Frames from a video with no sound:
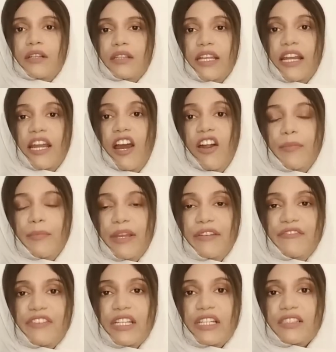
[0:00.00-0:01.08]
the
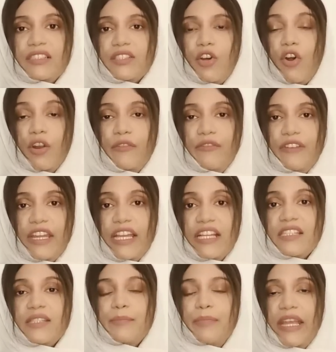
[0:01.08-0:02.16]
government fee is
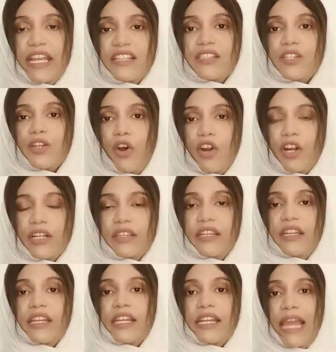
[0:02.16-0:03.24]
always based on
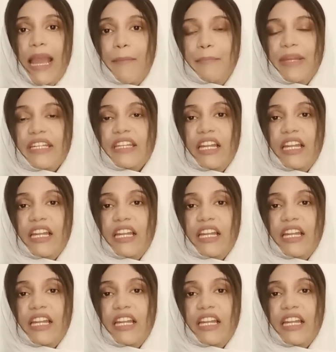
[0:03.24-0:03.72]
the capital